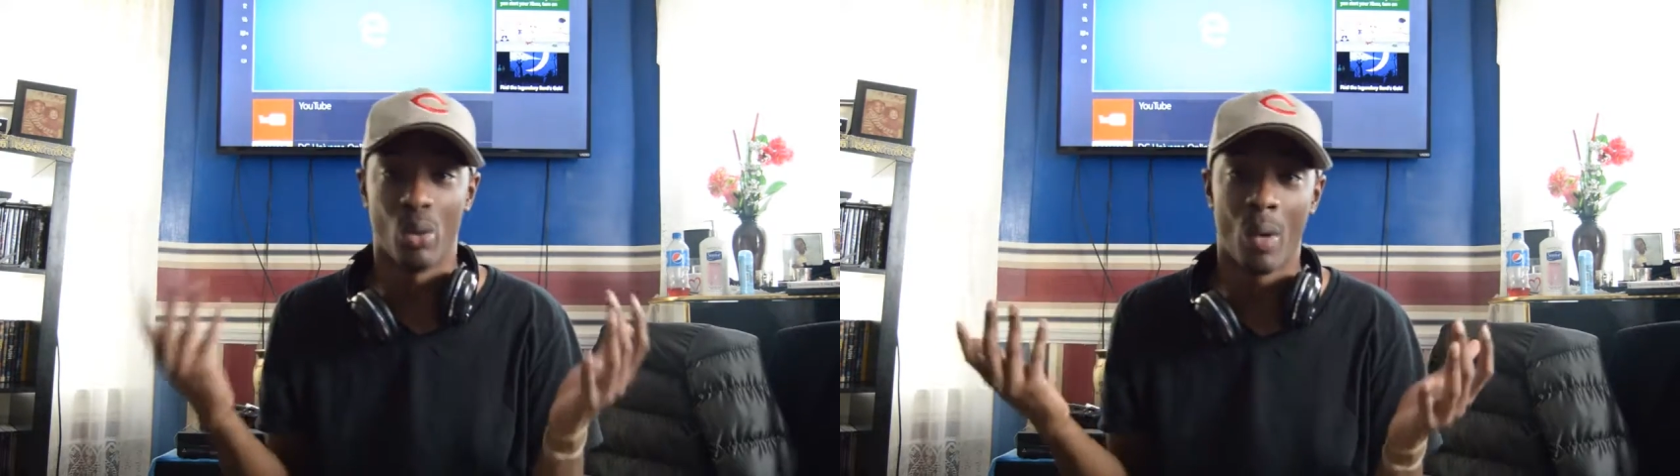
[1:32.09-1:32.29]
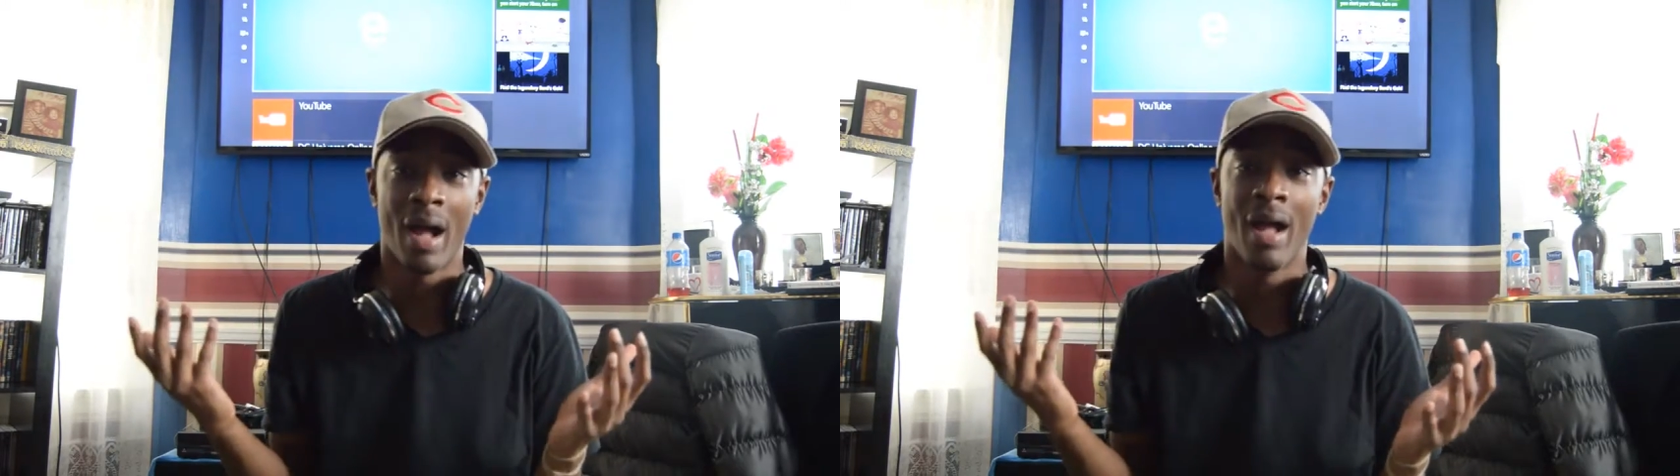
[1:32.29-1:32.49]
You
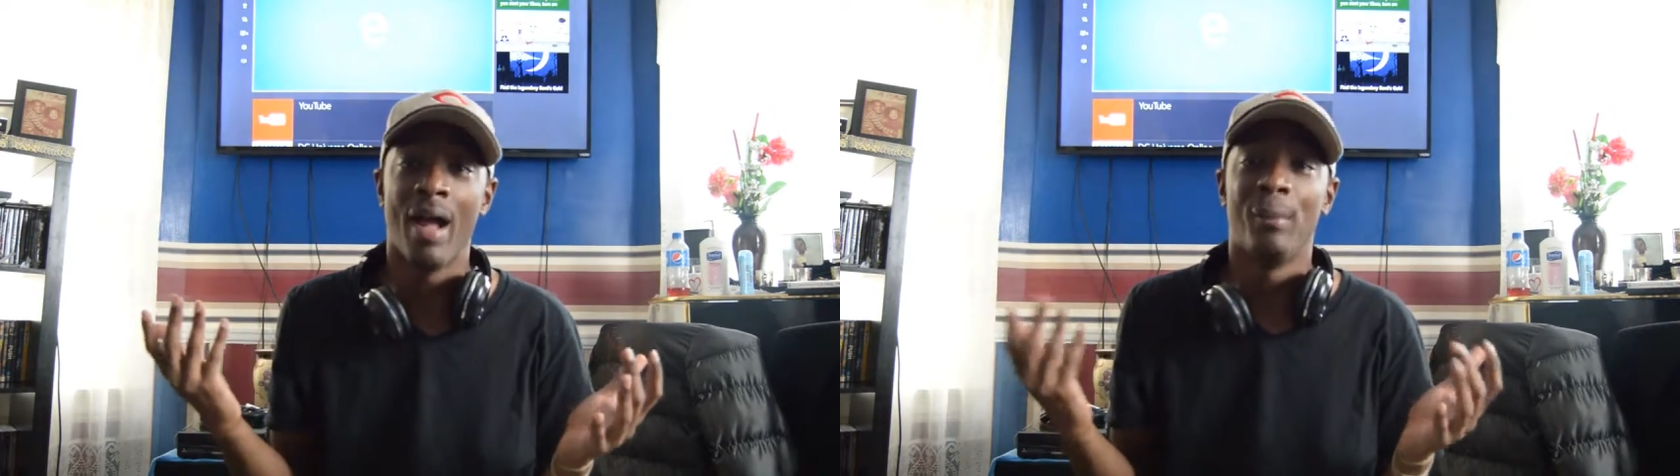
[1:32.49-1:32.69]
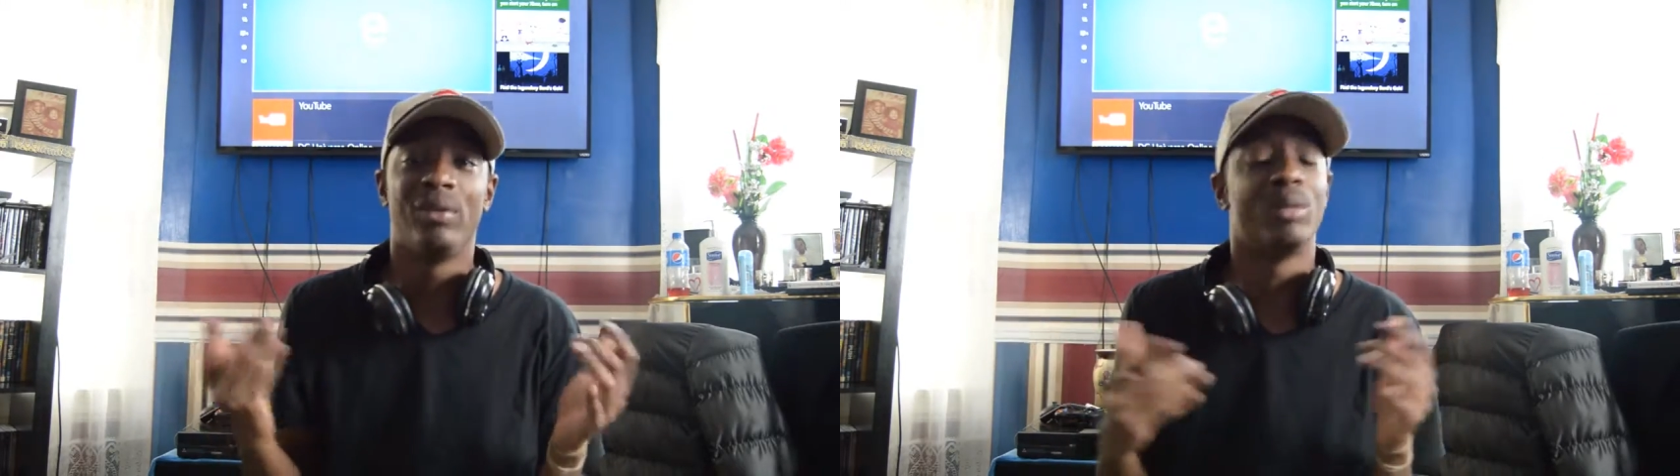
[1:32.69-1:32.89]
know
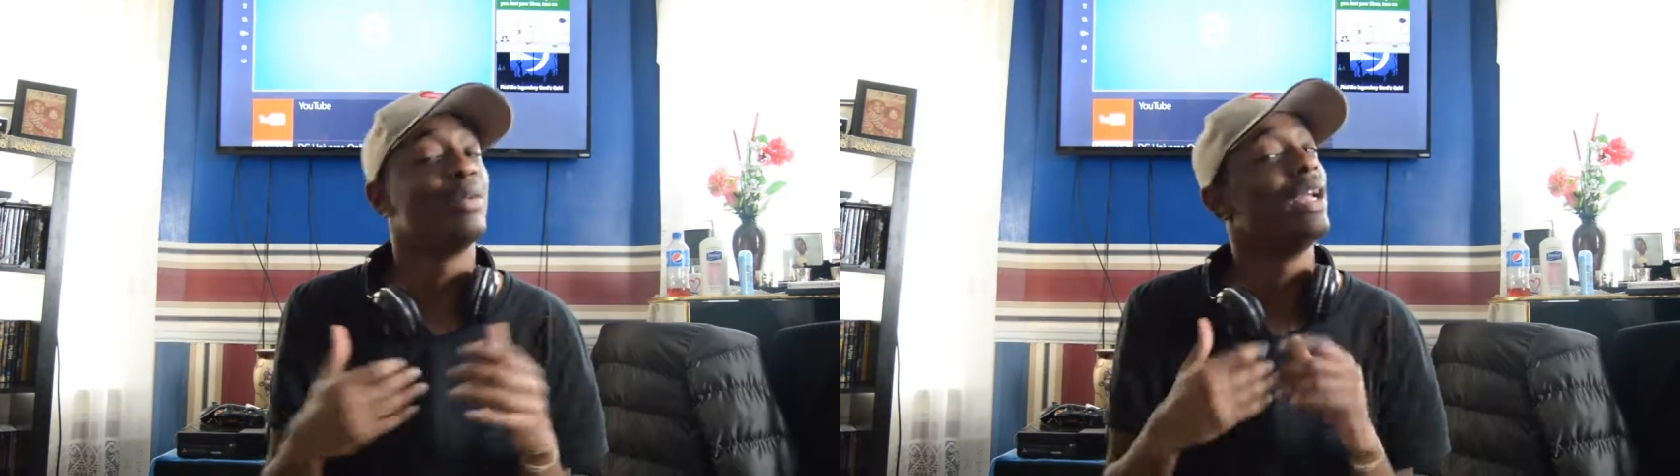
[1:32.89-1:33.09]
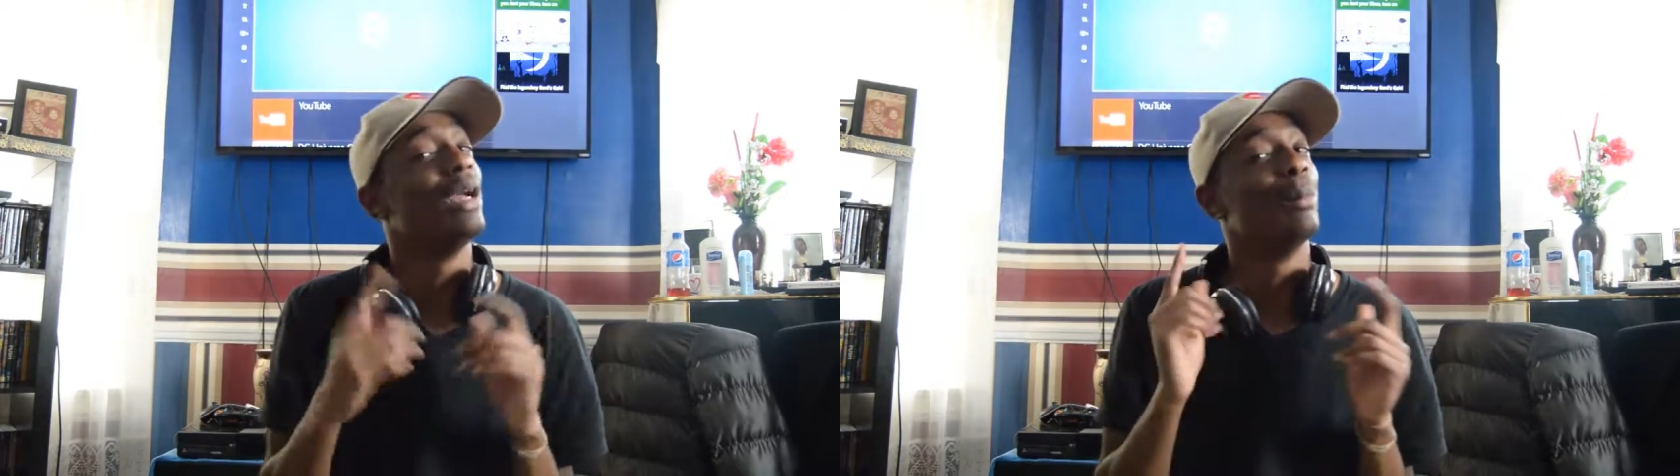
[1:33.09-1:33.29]
why? Because
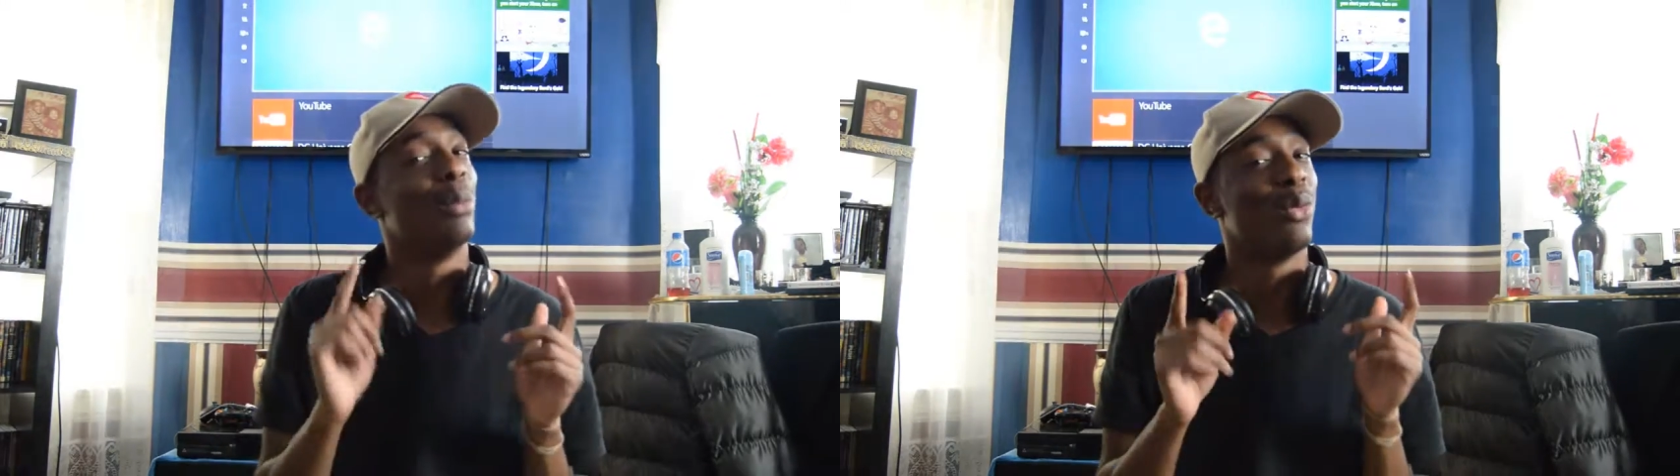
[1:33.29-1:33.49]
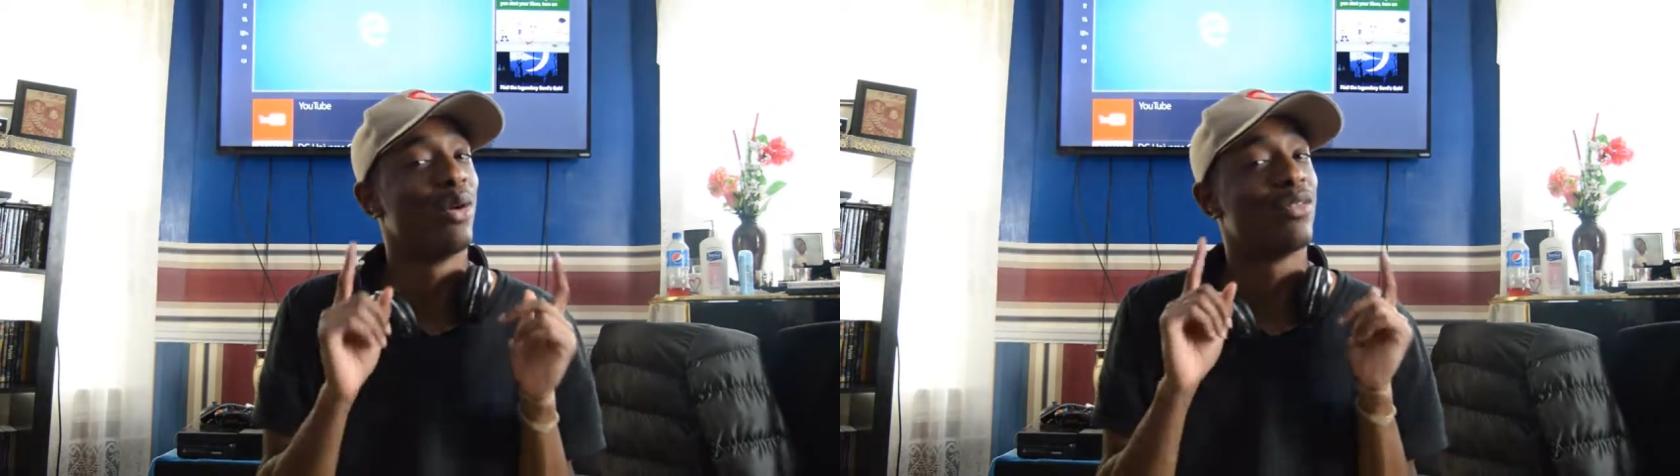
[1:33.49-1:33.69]
I'm
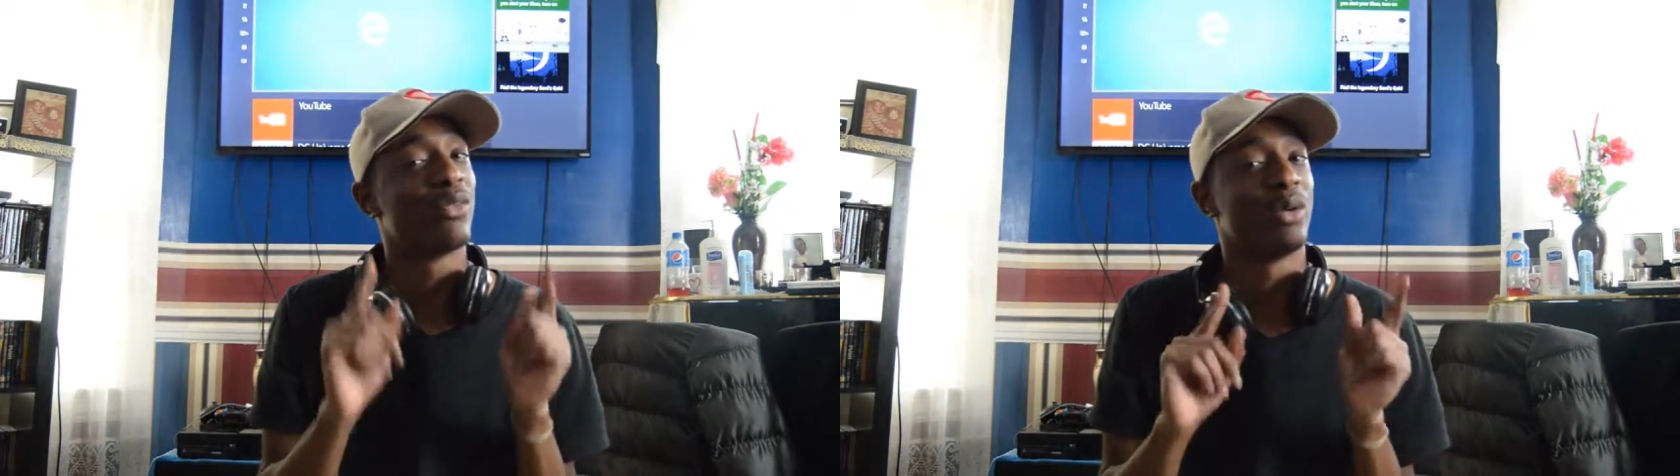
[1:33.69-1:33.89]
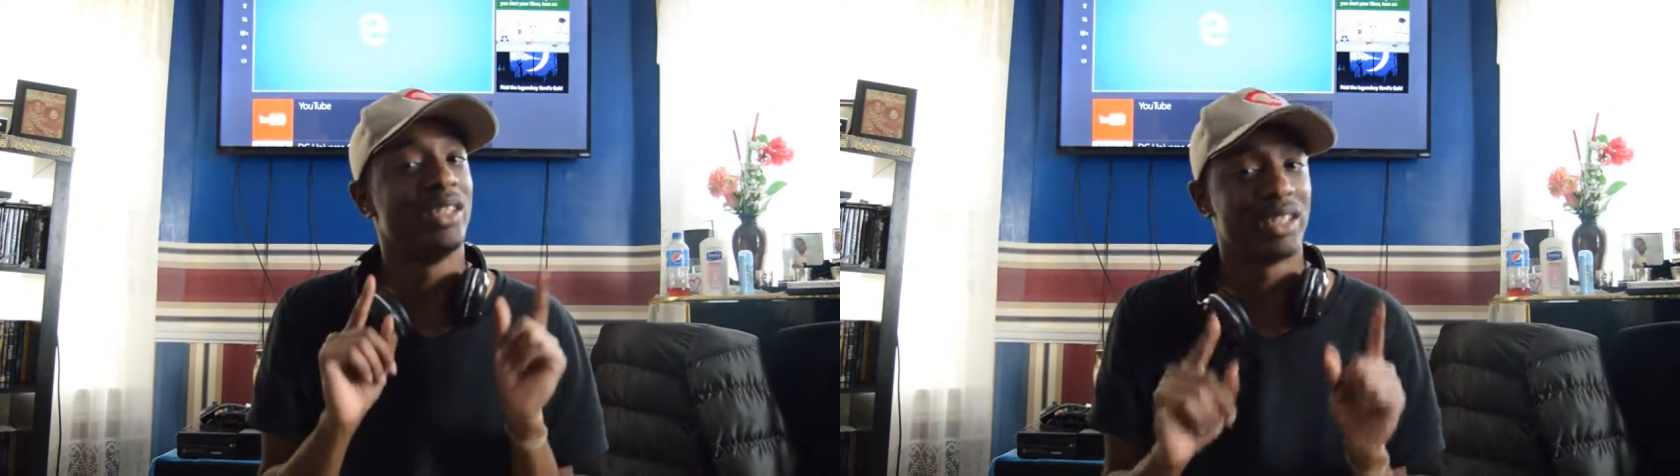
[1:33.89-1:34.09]
getting more
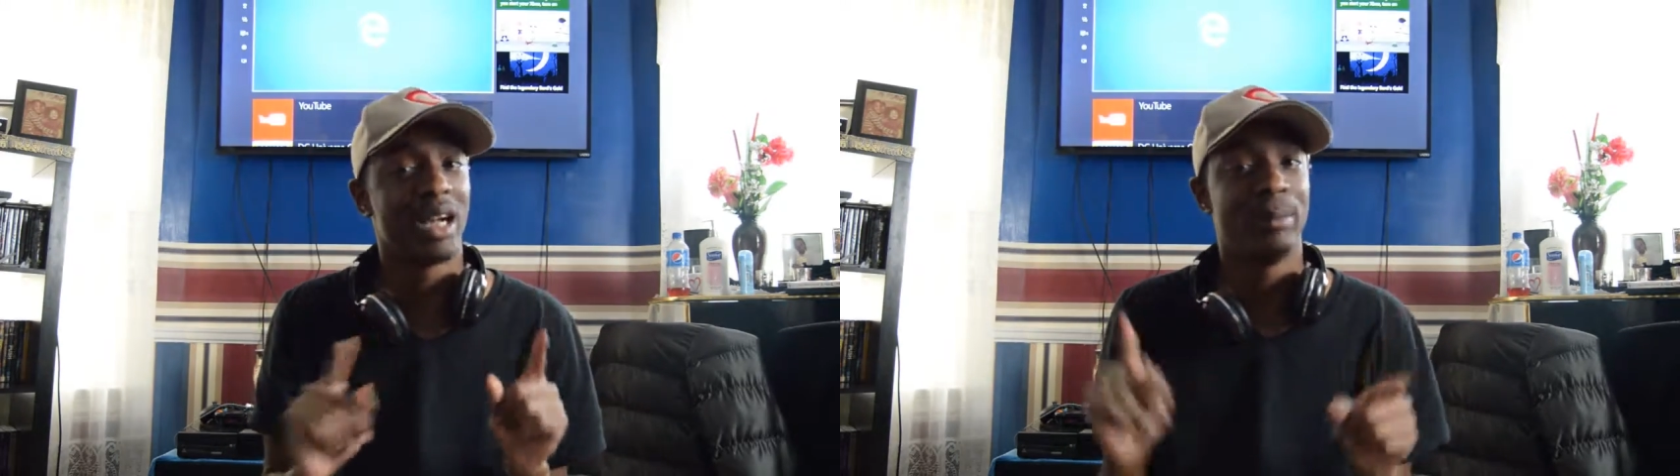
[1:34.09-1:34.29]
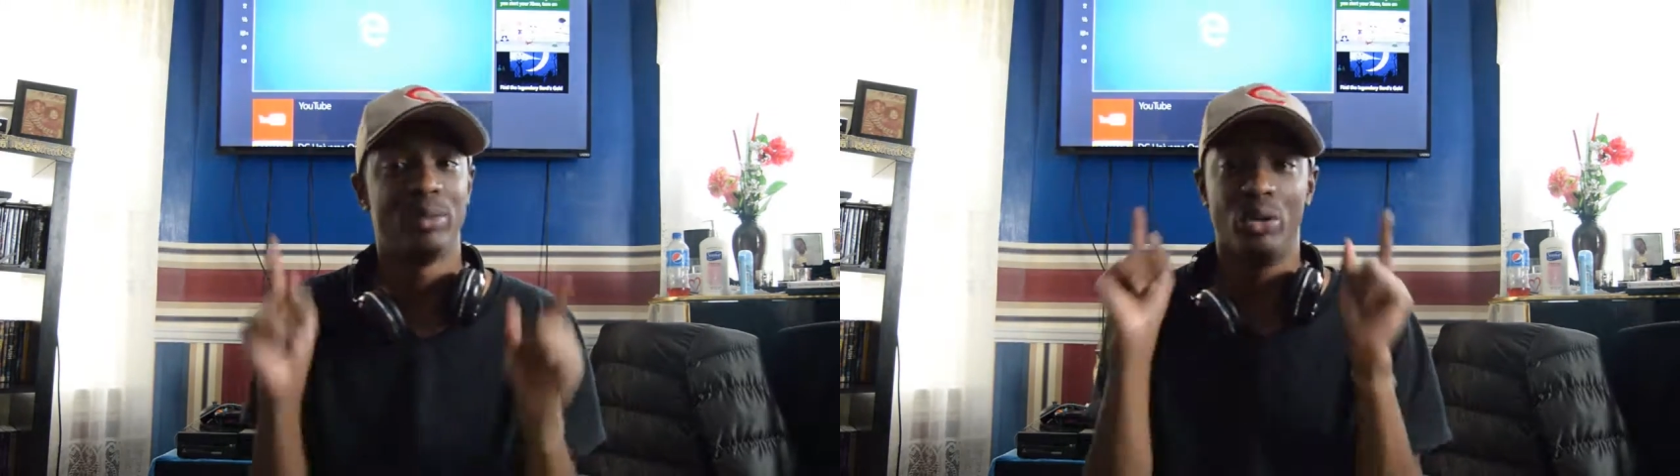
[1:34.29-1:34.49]
free time